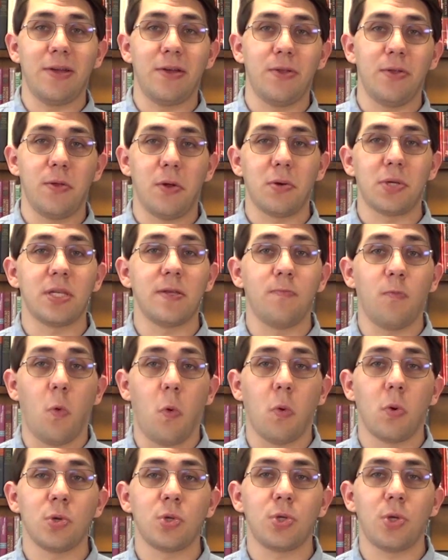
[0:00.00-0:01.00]
and there were some
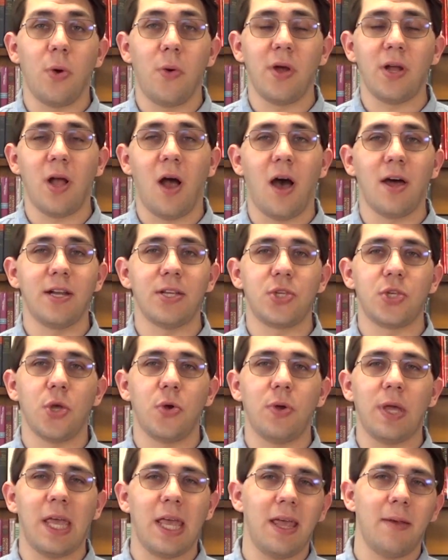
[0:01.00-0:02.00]
wars going on, and
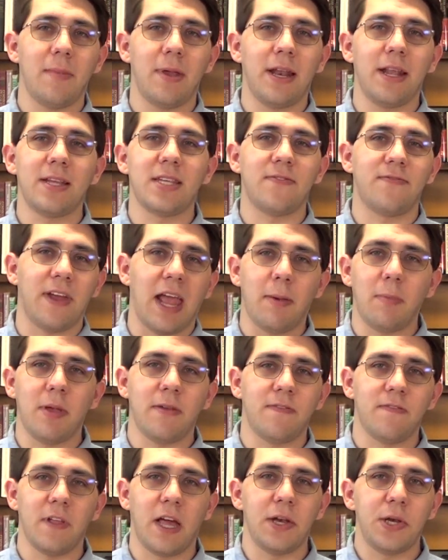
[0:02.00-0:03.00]
so him and his
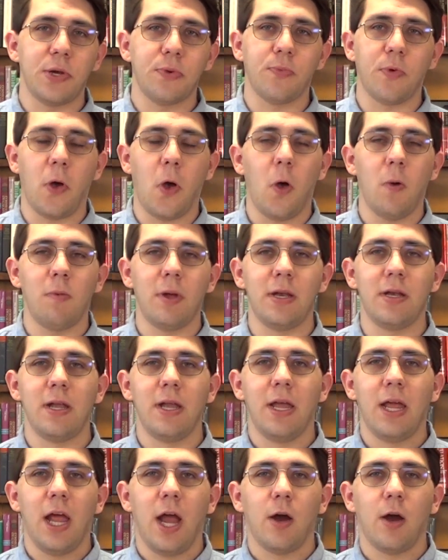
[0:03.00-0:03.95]
family fled to Rome, and